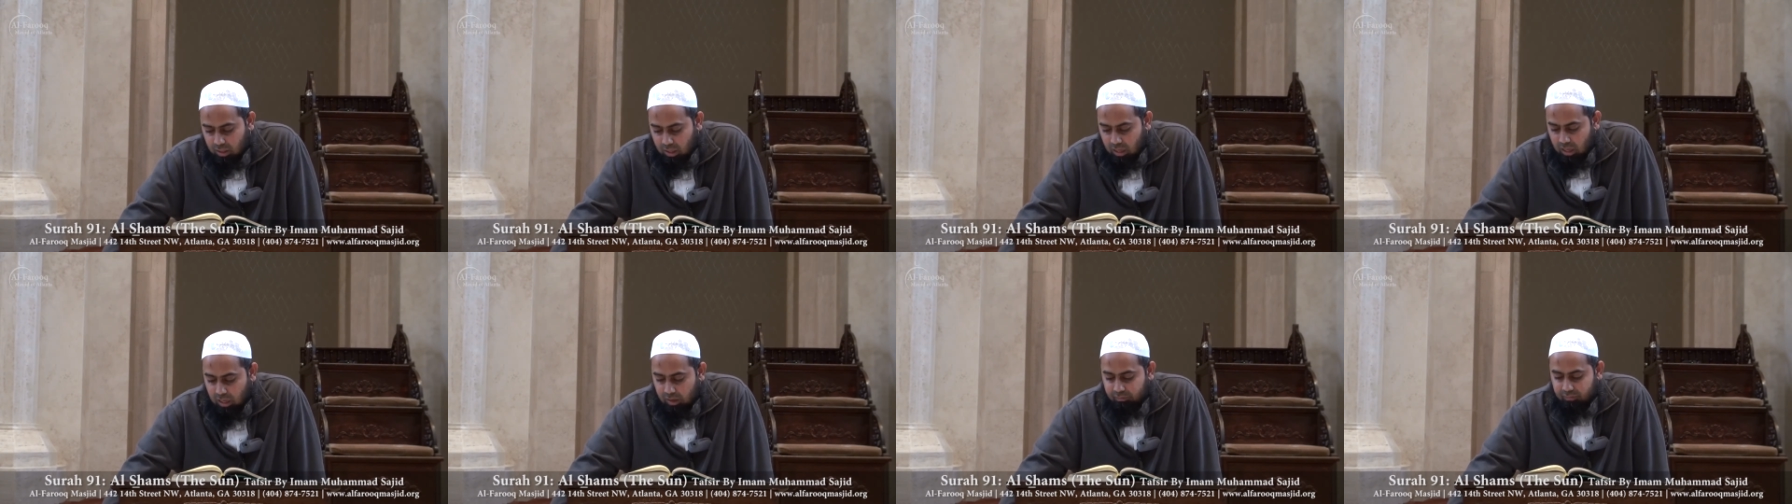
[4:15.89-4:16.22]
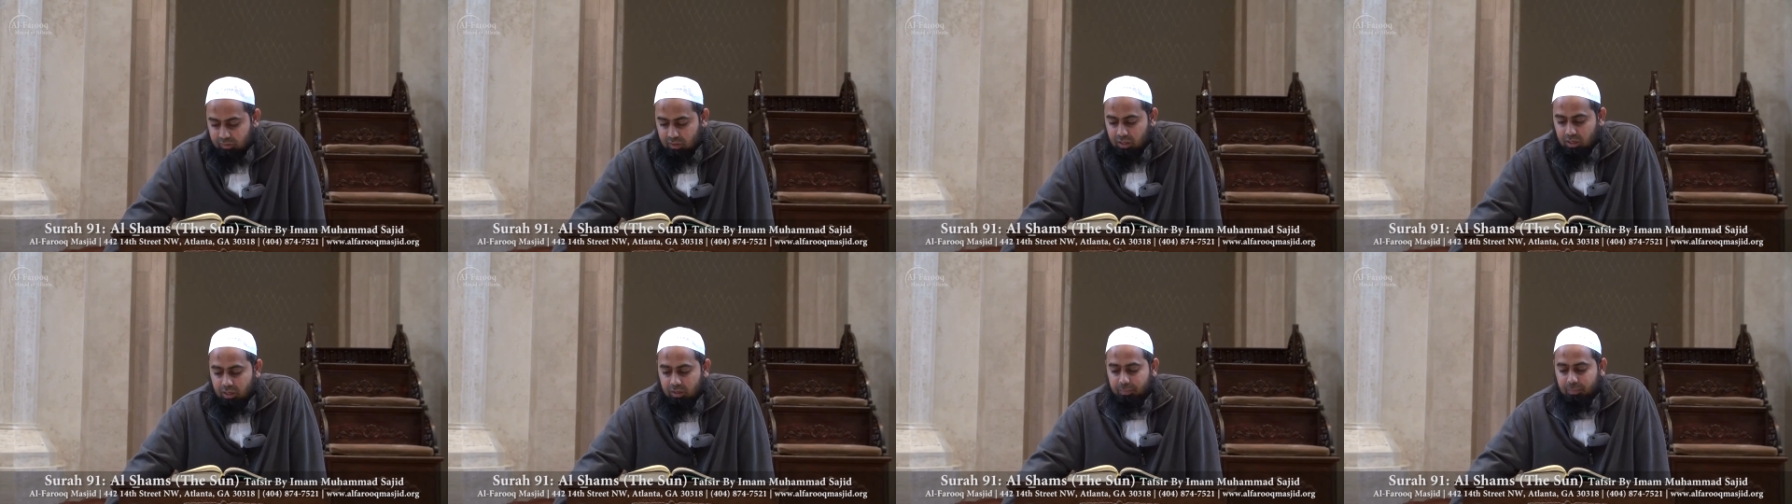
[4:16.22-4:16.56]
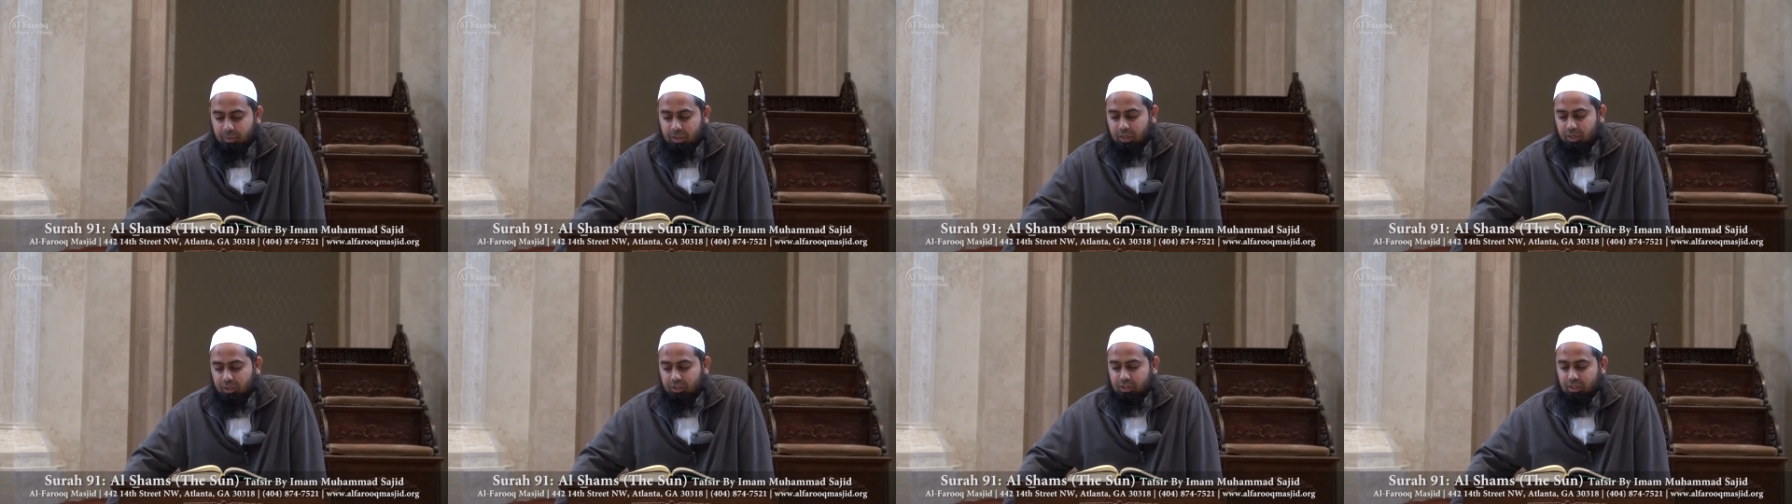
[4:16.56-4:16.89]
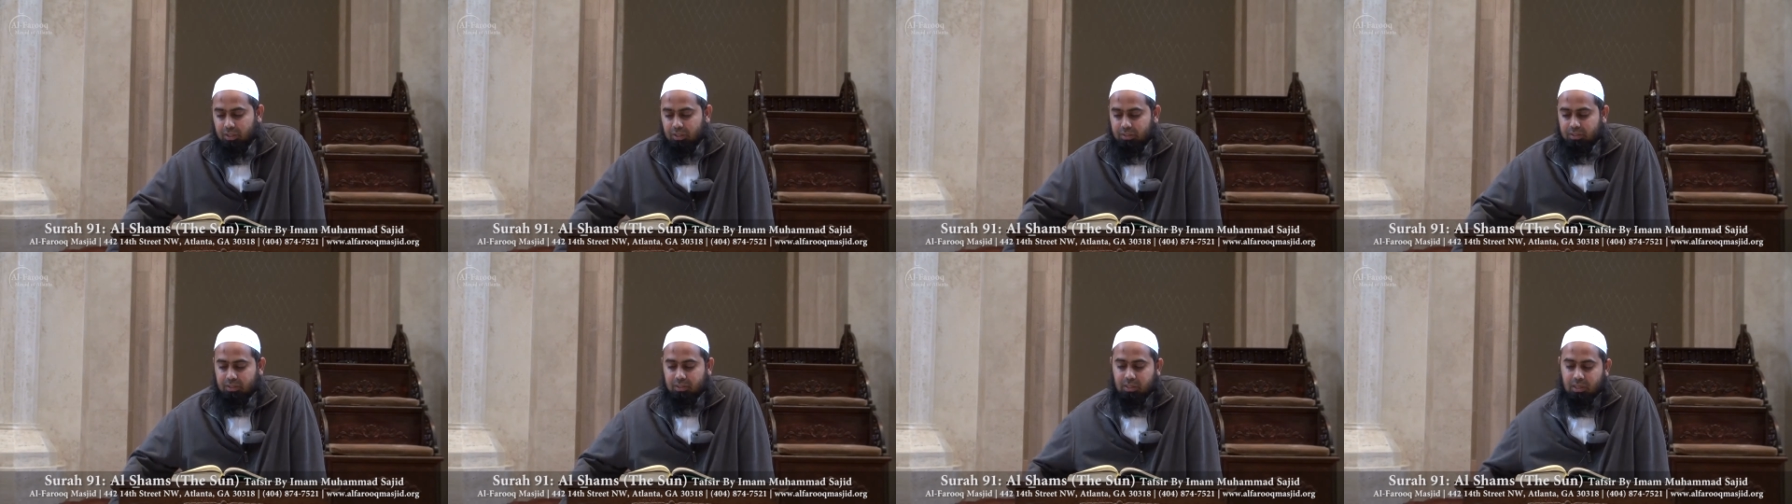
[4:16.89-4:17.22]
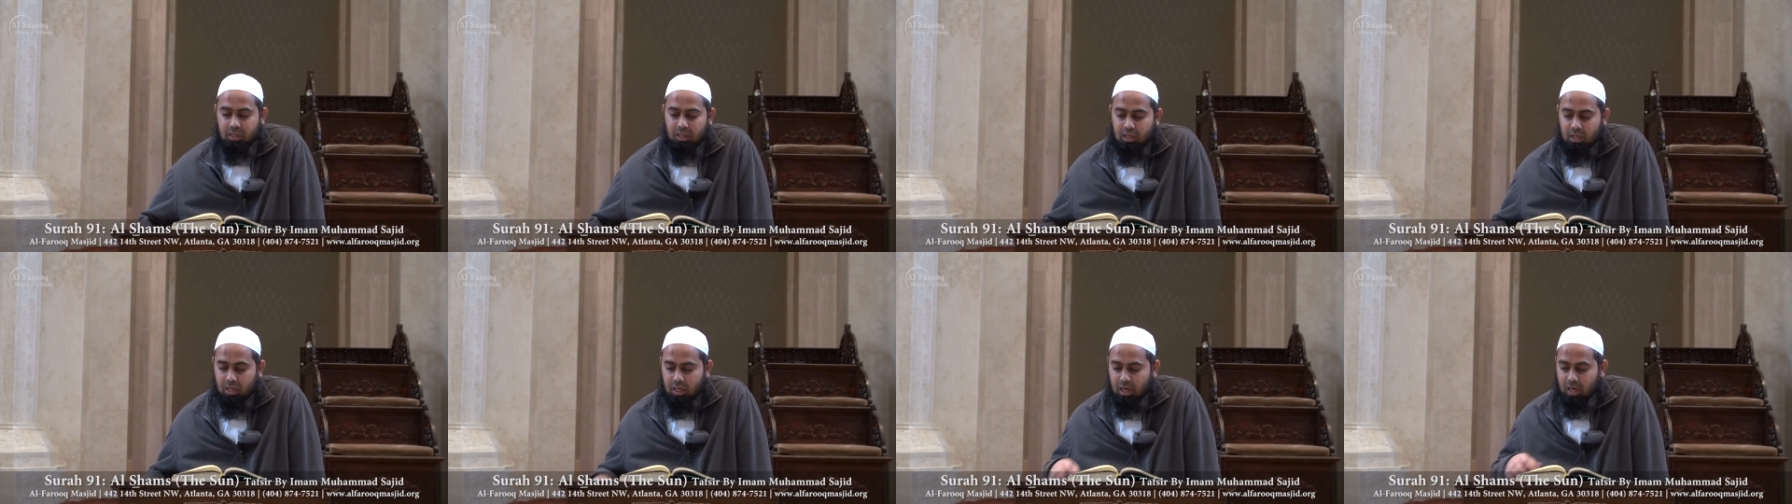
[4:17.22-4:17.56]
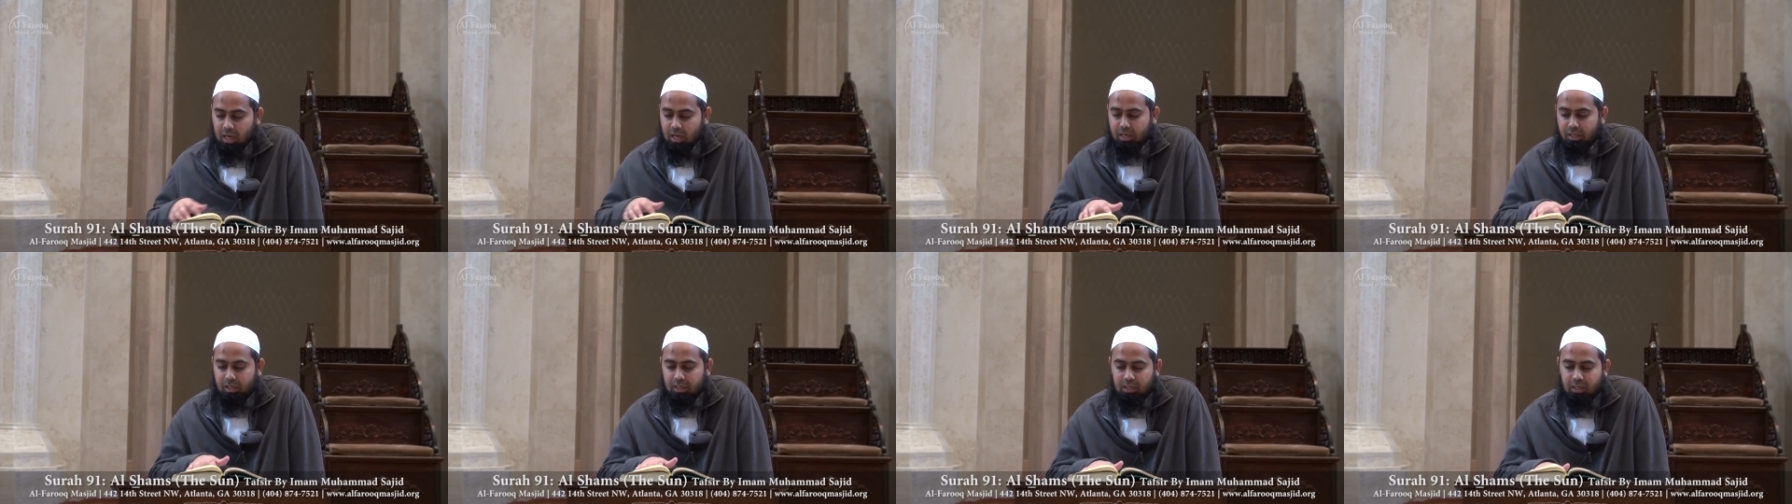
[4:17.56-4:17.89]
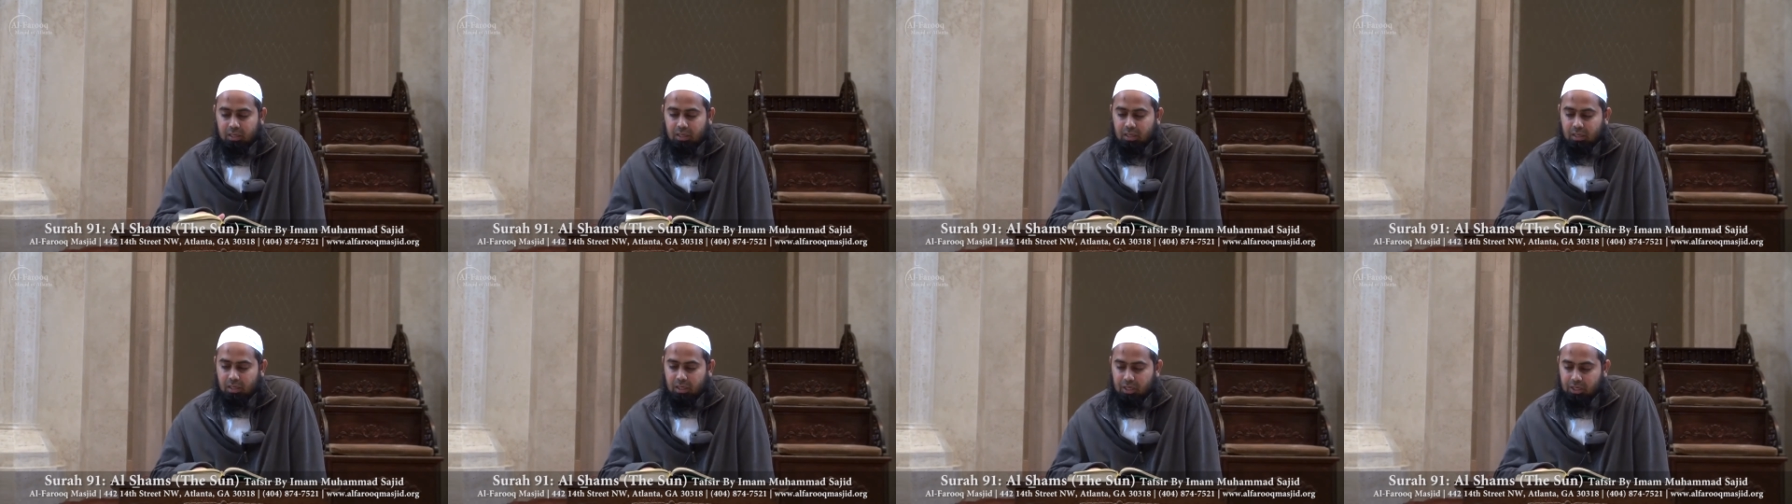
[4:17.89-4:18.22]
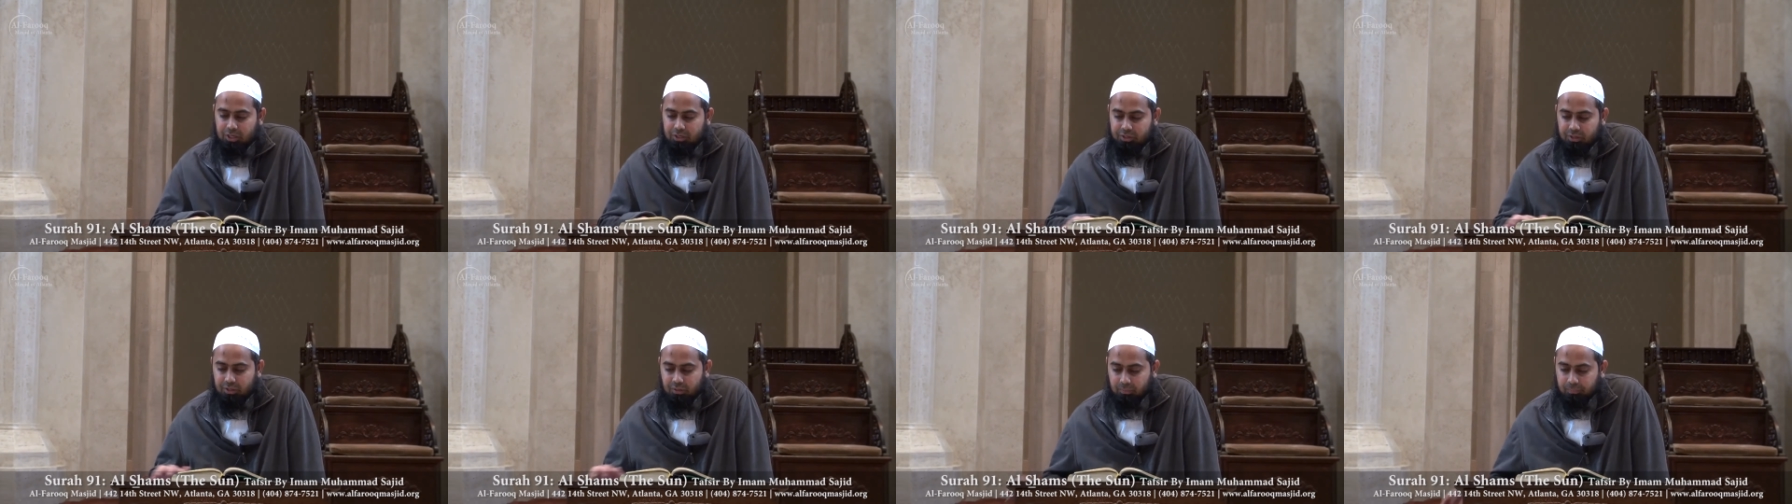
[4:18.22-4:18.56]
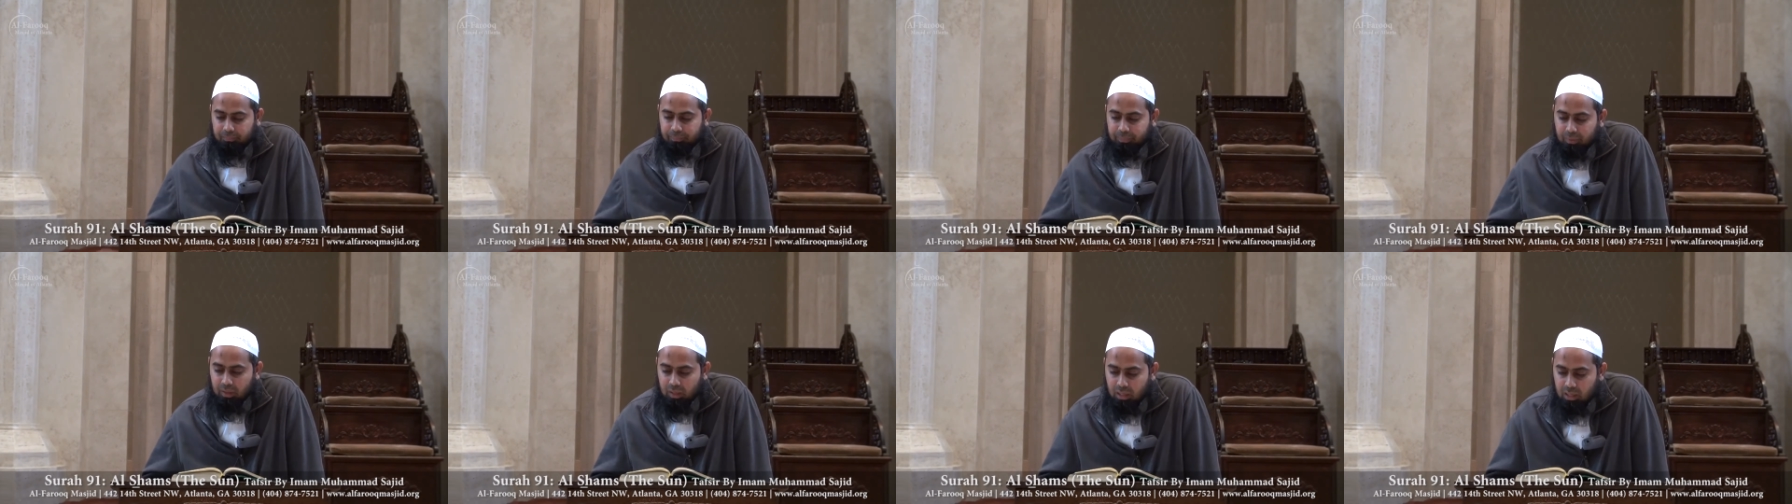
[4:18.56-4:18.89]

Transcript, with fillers: after He punishes any nation.